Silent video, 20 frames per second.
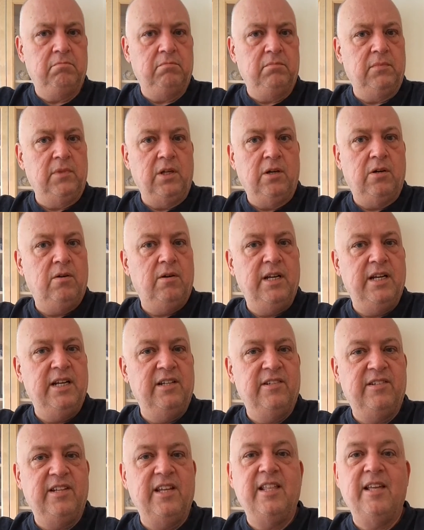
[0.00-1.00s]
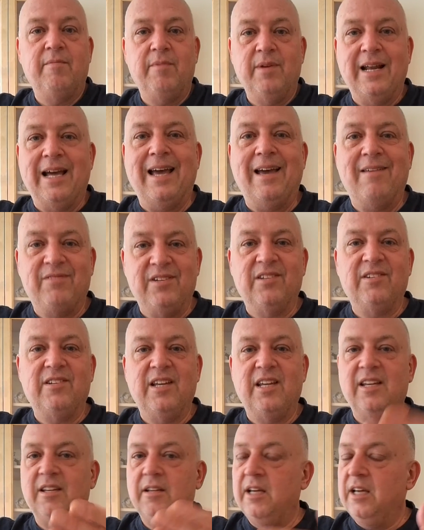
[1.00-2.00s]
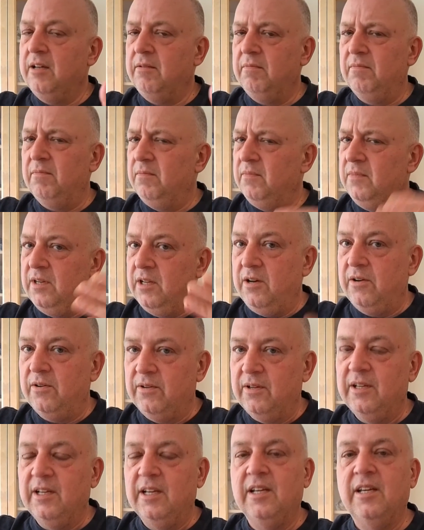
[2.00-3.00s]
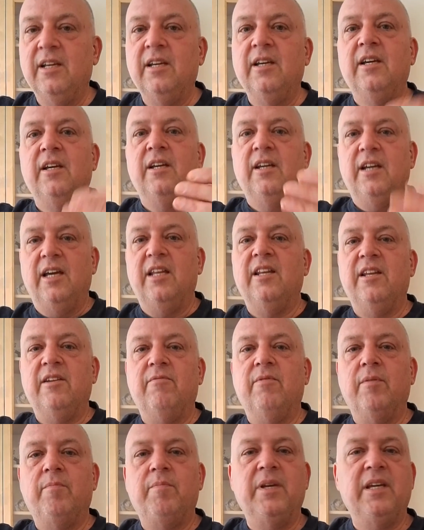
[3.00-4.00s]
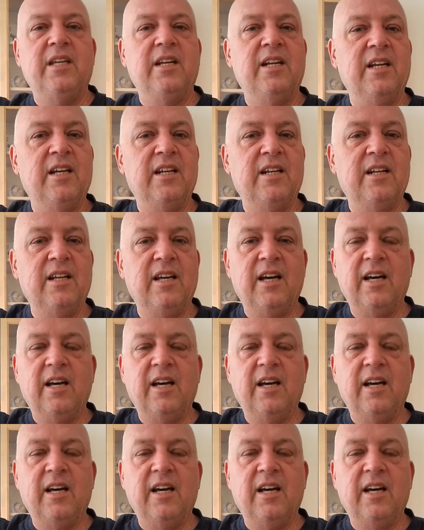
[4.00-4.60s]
No, I didn't say that, but I have to say no and then repeat it.